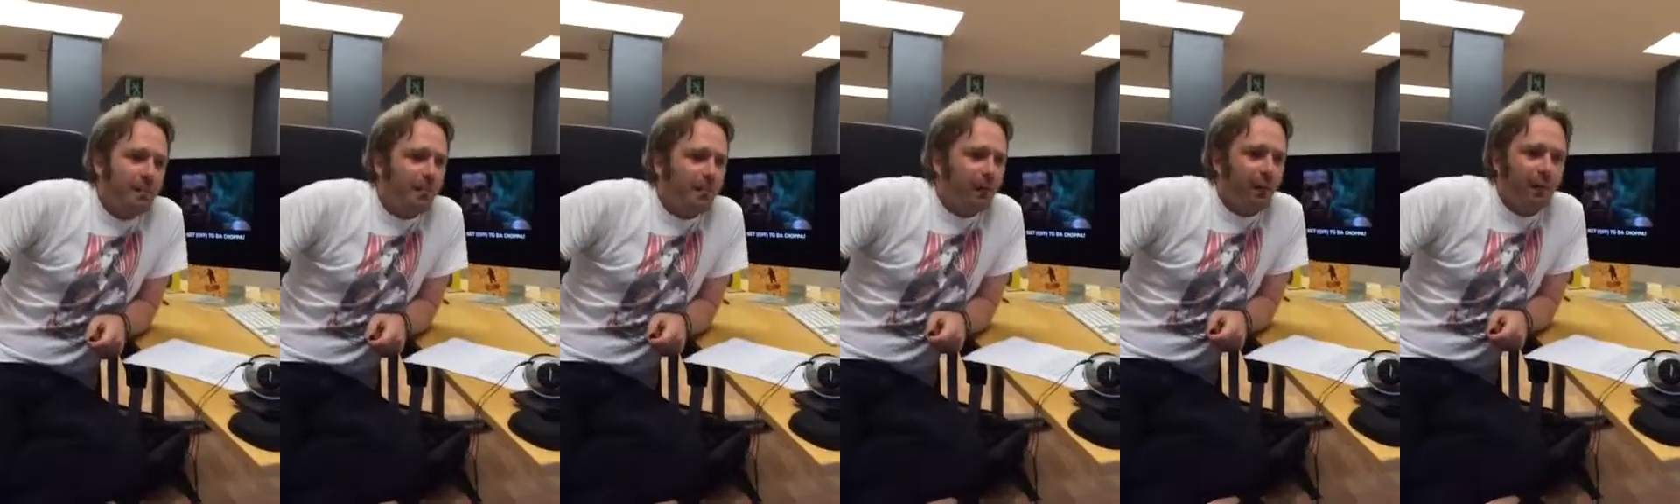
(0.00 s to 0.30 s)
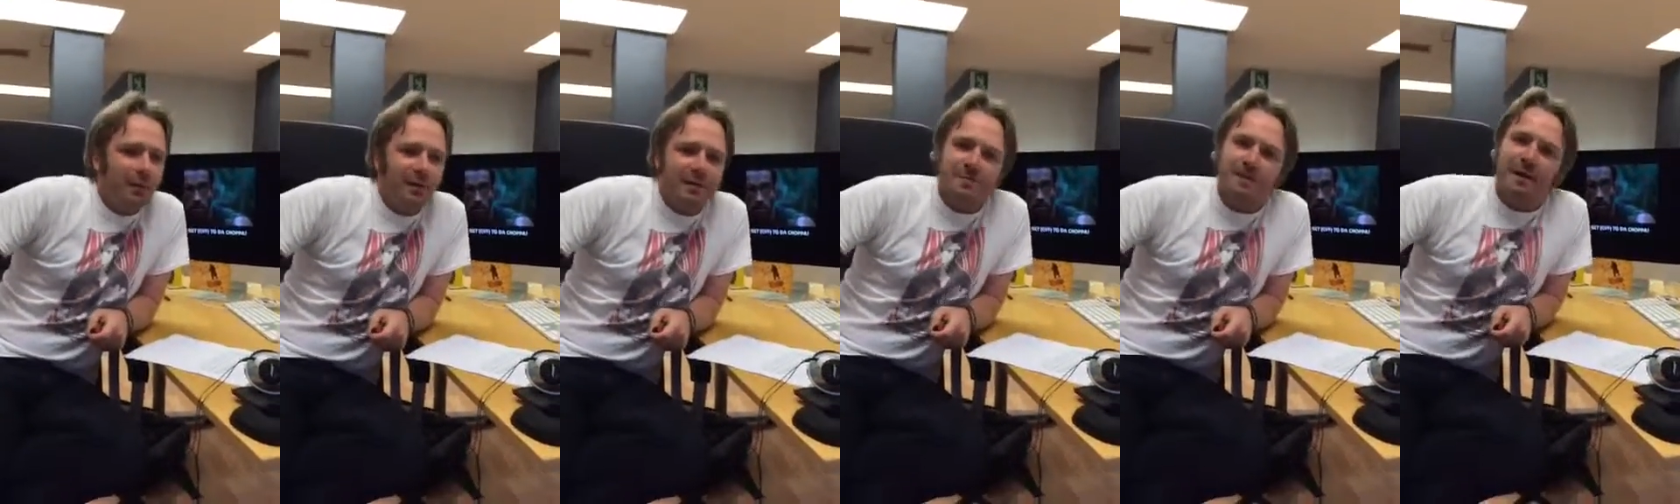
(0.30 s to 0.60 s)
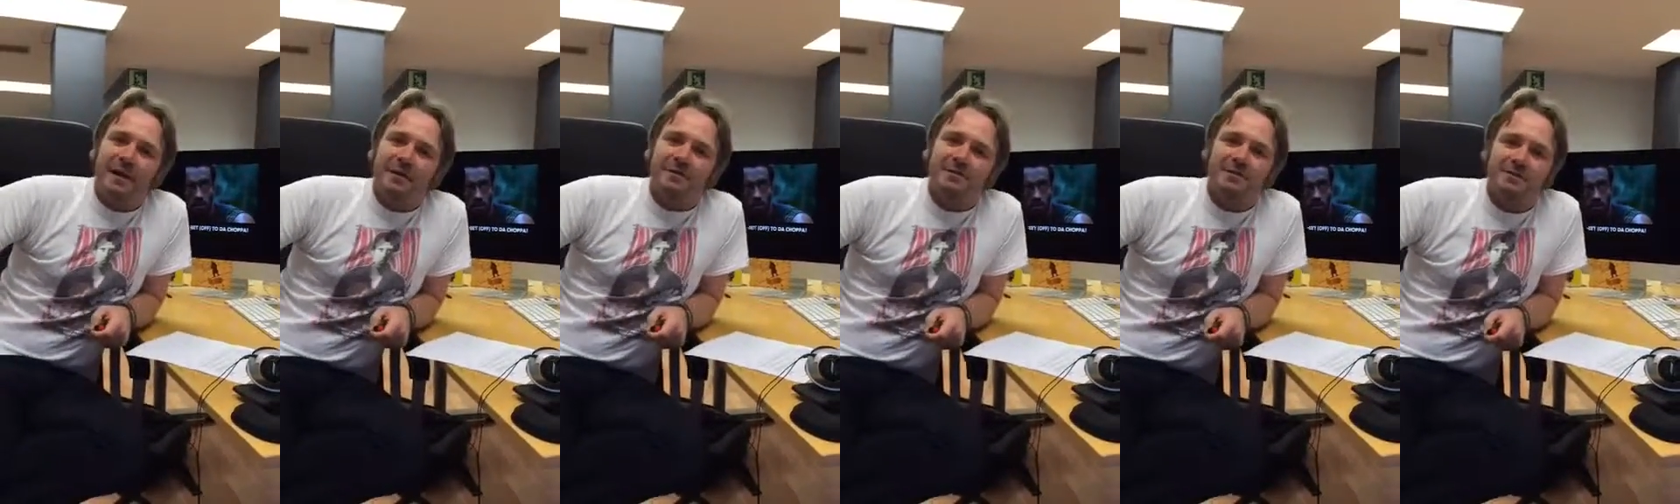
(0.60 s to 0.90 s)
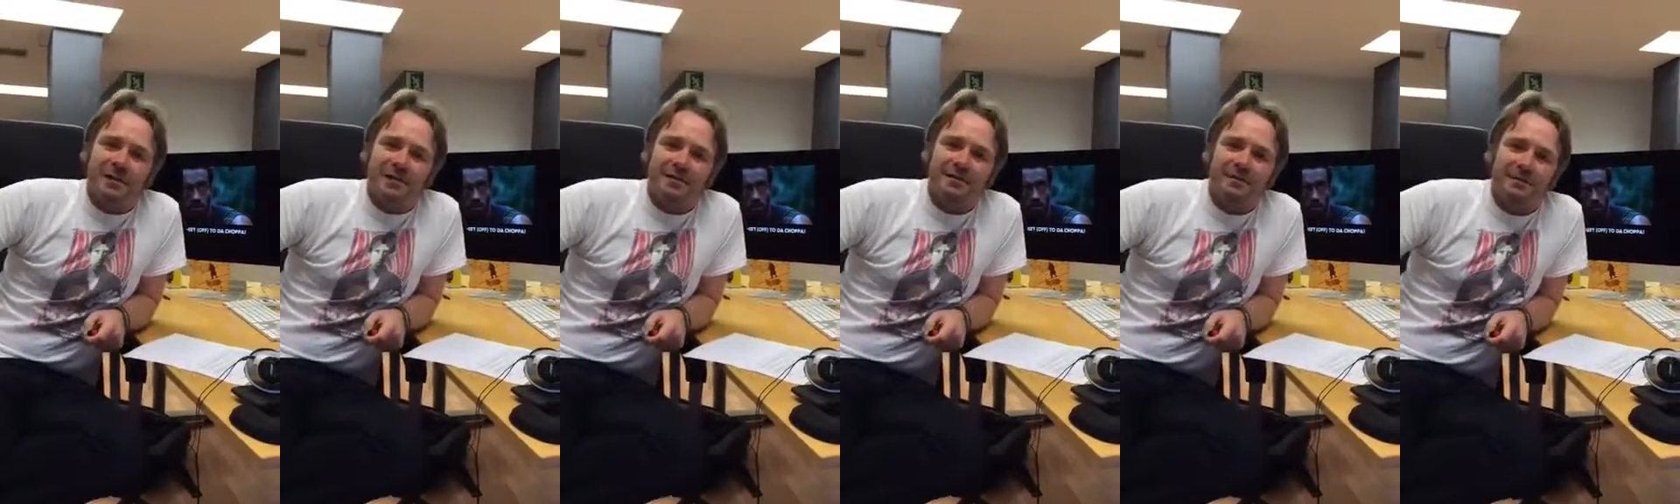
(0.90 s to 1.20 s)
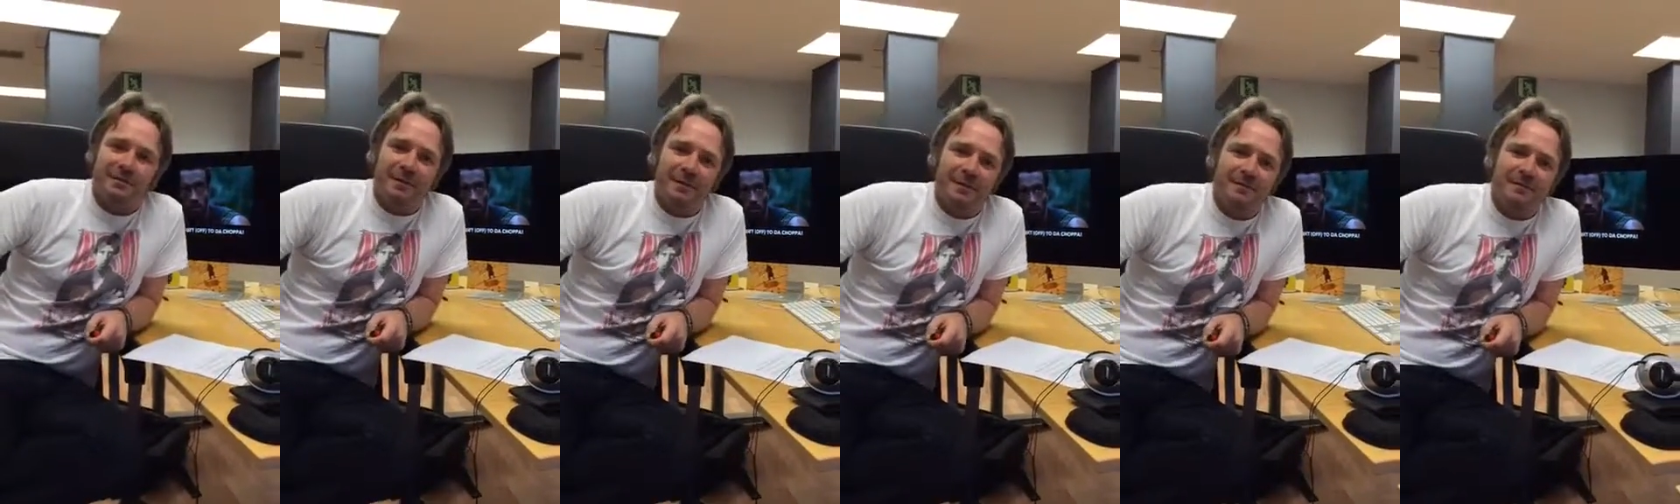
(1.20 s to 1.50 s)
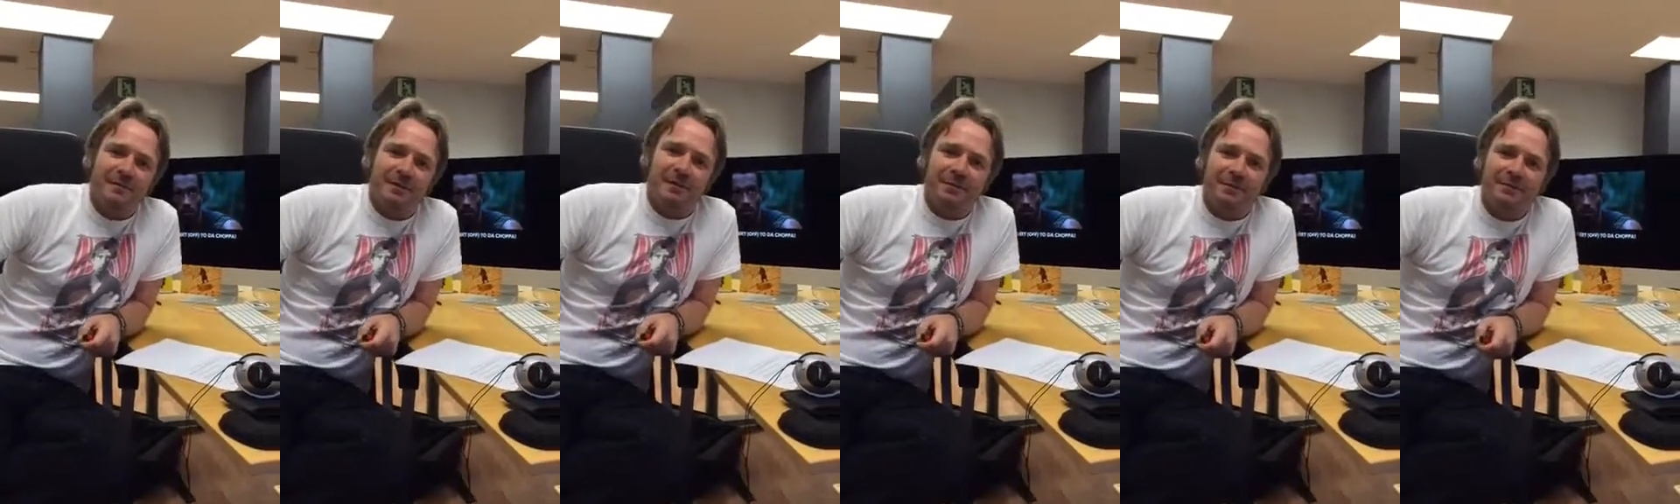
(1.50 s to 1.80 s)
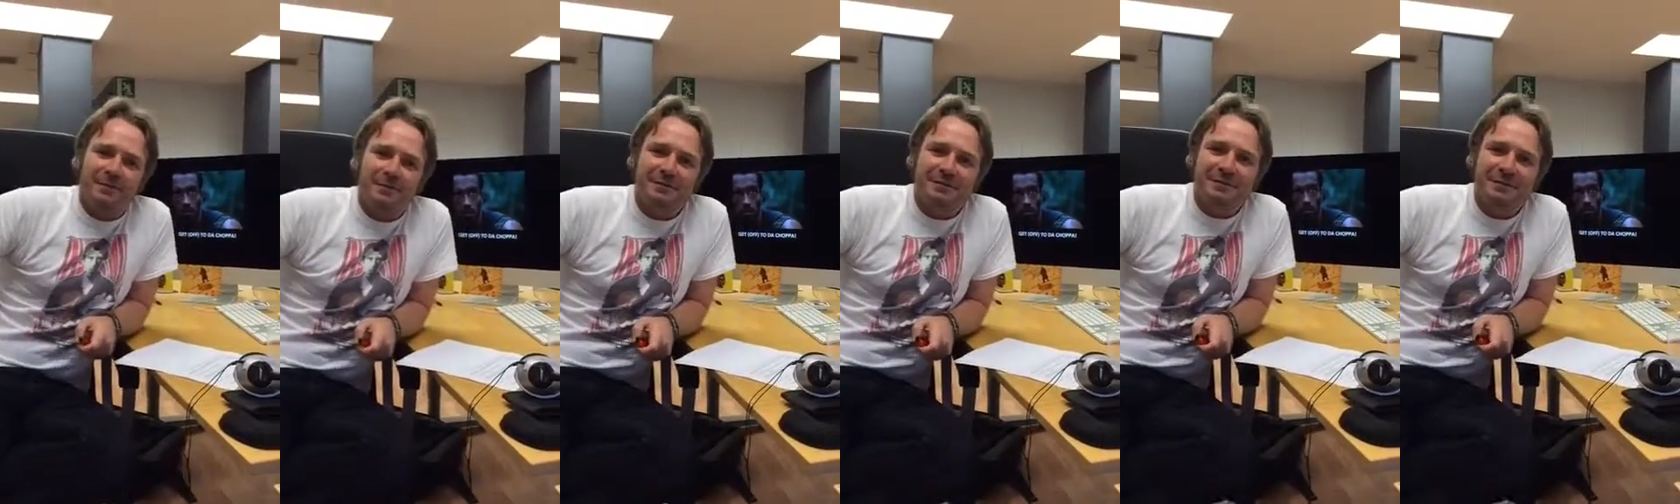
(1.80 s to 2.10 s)
They're probably as bad as the rest of them, let's be
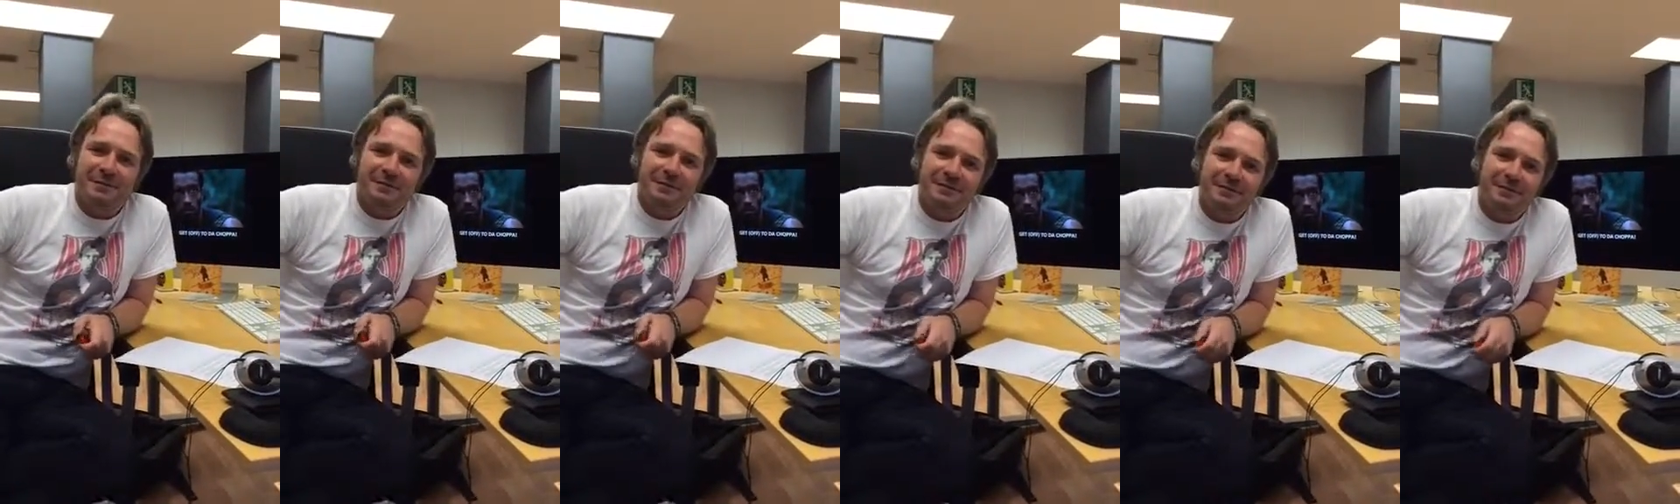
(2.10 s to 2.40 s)
honest.